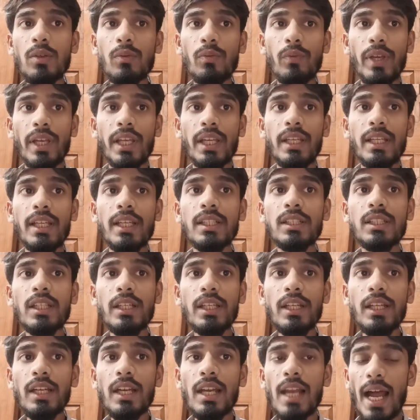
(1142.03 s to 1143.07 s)
variation
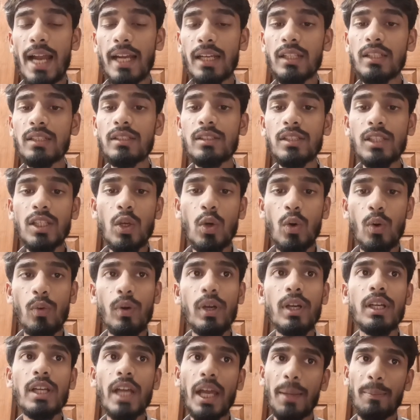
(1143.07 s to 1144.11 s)
in latency over
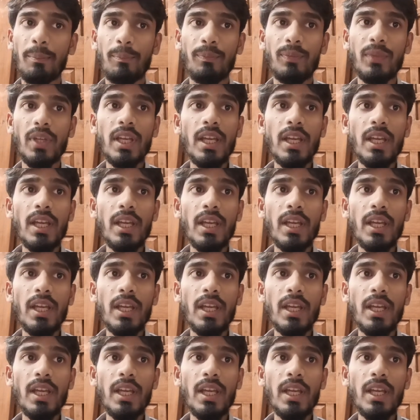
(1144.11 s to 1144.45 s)
time.